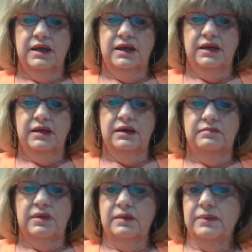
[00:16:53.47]

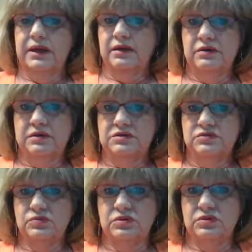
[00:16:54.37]
and my
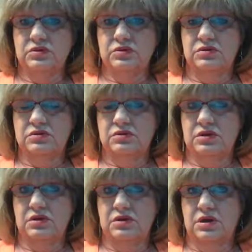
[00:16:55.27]
parents were
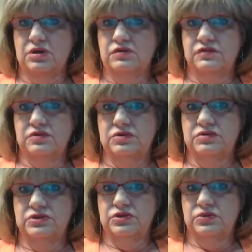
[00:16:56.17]

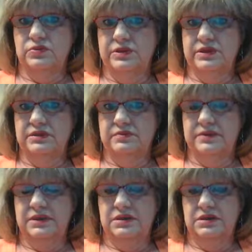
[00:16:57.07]
overjoyed
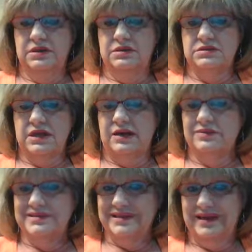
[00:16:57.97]
because I
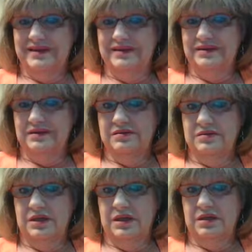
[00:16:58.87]
was dating
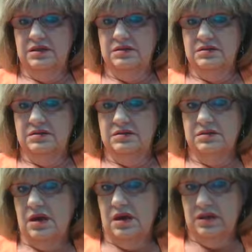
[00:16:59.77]
a
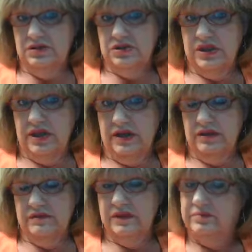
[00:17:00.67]
college guy
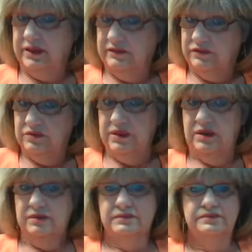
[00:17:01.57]
that played
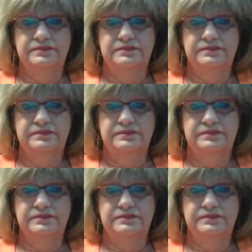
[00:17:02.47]
football.